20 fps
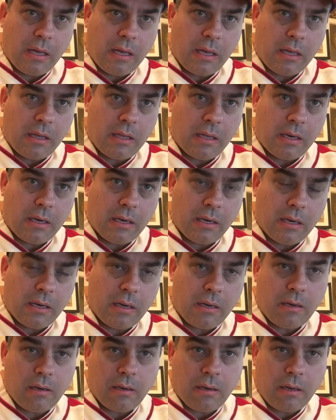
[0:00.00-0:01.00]
in the
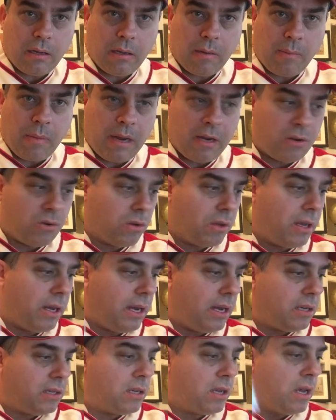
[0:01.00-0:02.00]
in the major
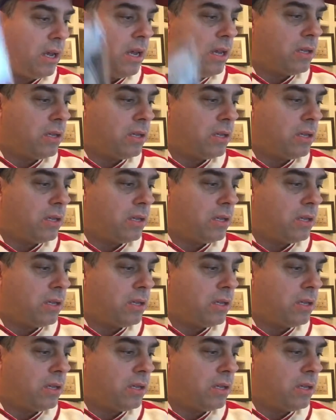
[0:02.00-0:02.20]
leagues.